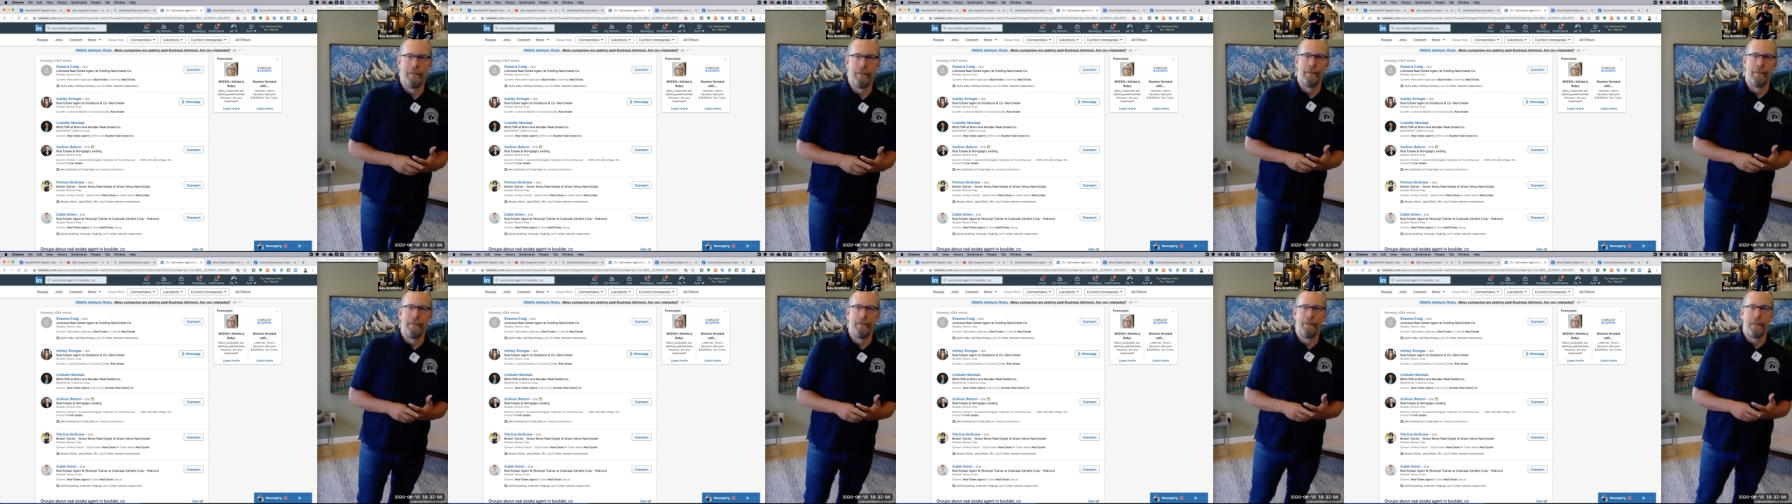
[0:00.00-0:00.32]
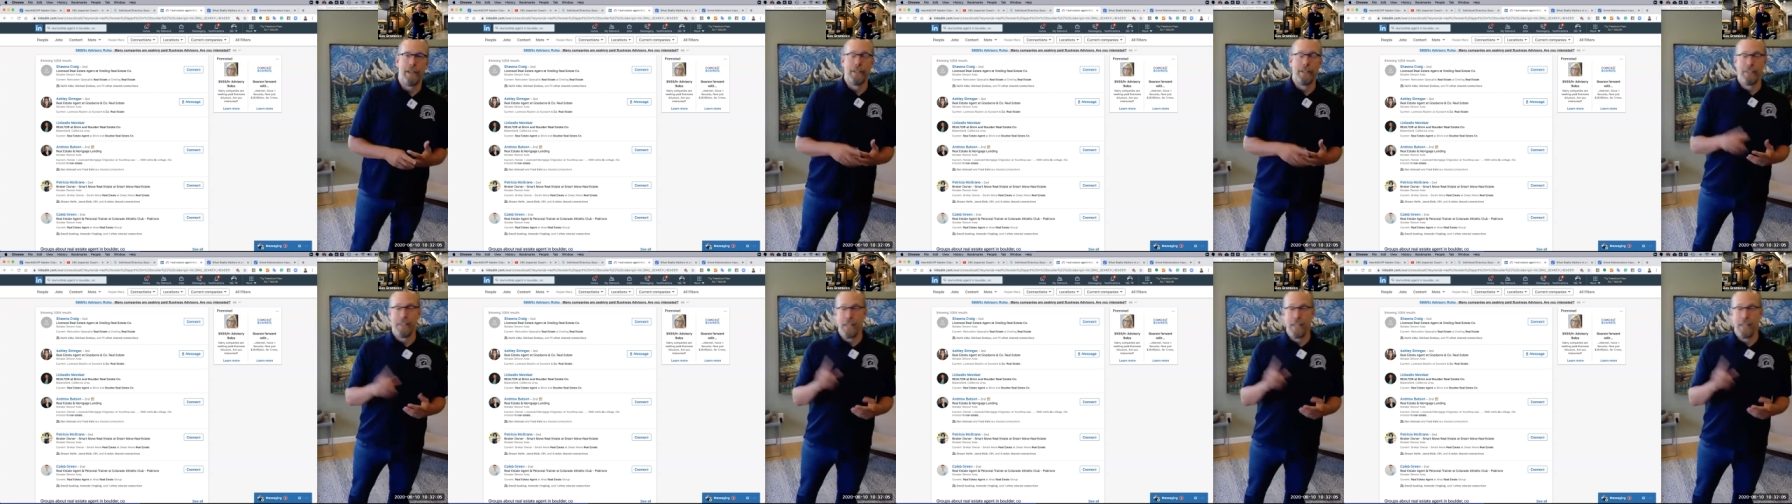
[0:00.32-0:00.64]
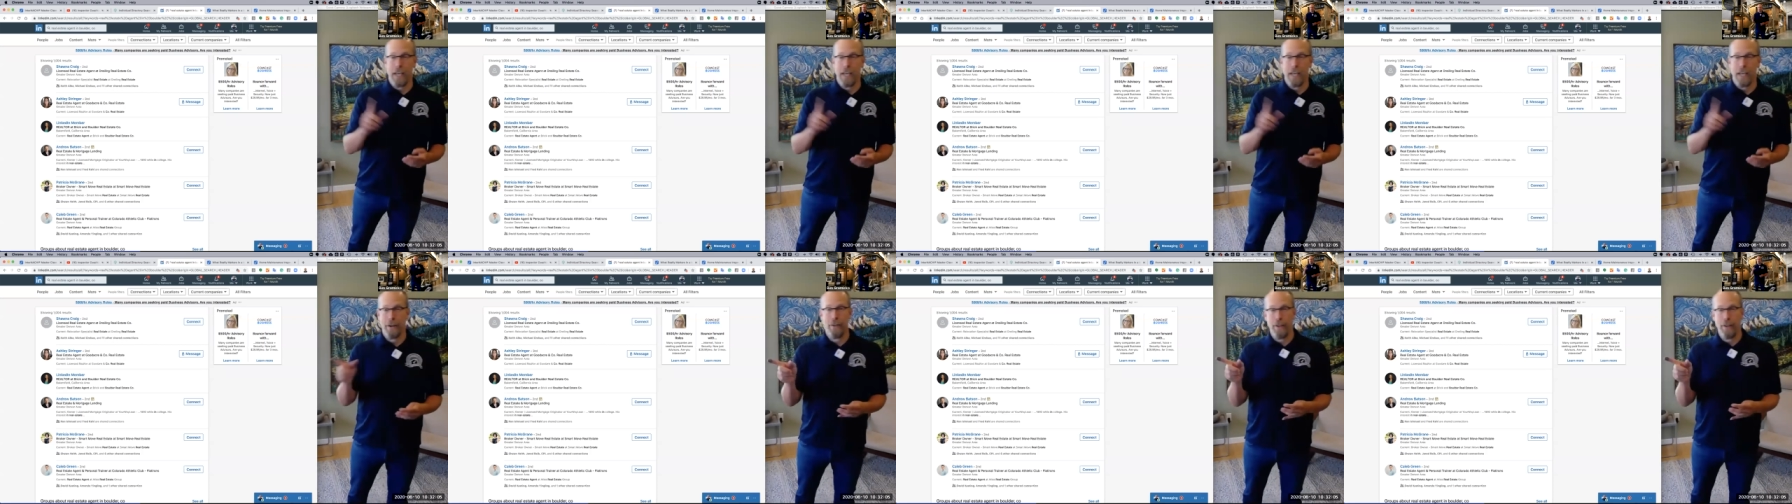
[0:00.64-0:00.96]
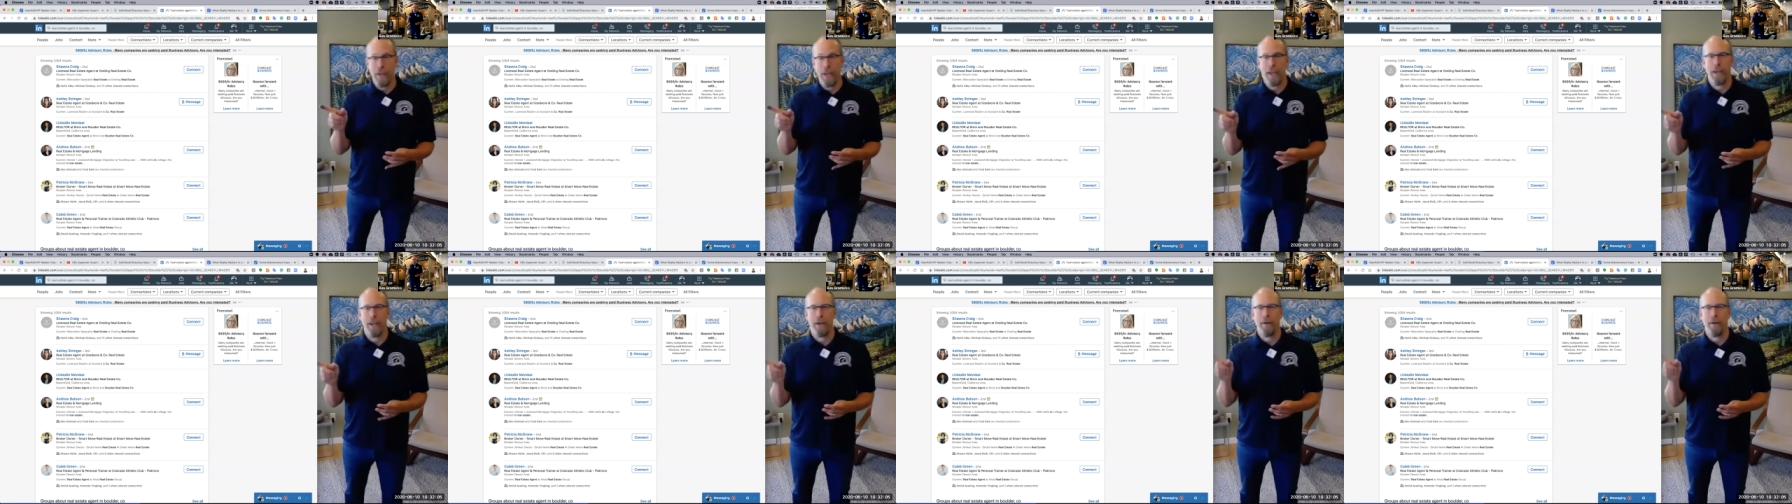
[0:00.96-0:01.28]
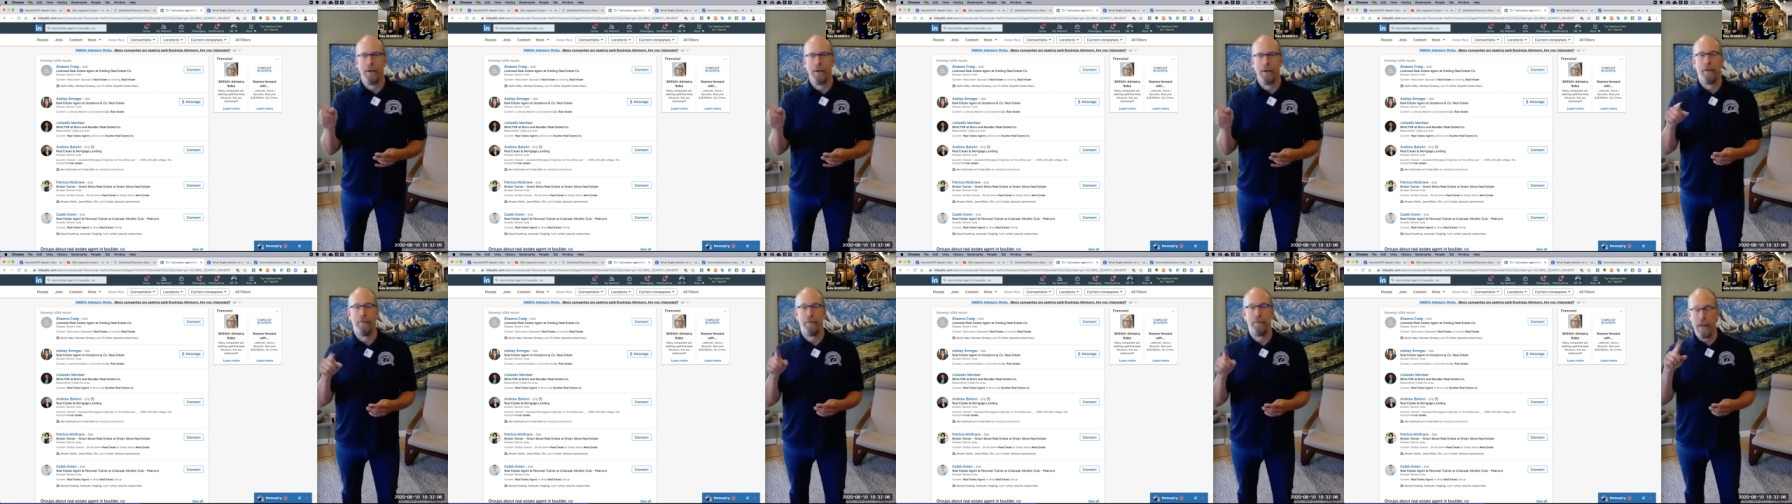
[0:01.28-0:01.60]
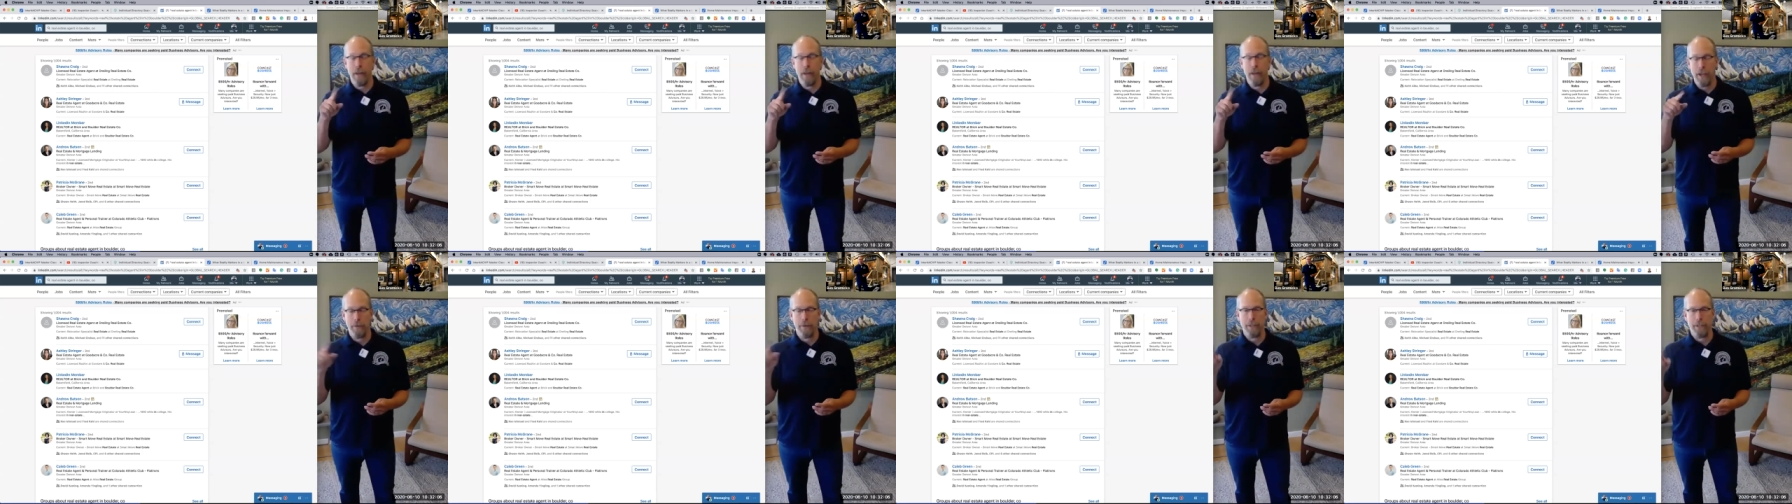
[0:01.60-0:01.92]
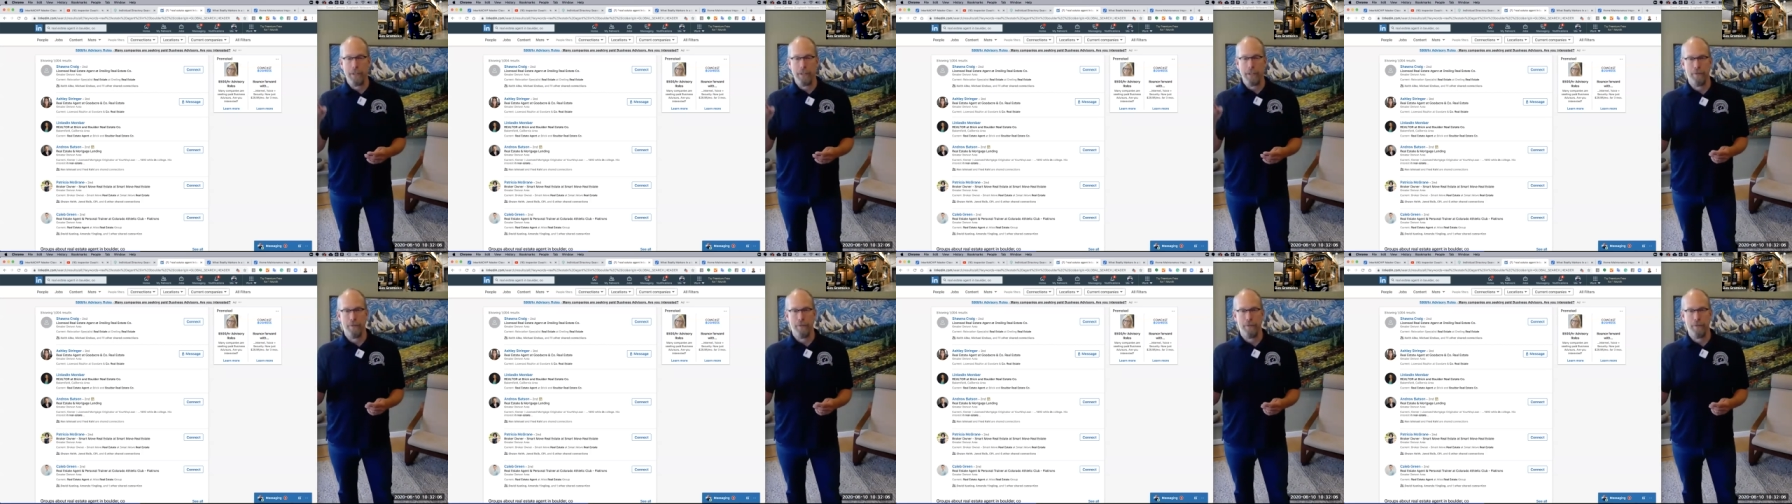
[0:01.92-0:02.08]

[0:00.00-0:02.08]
that thing about frequency, right?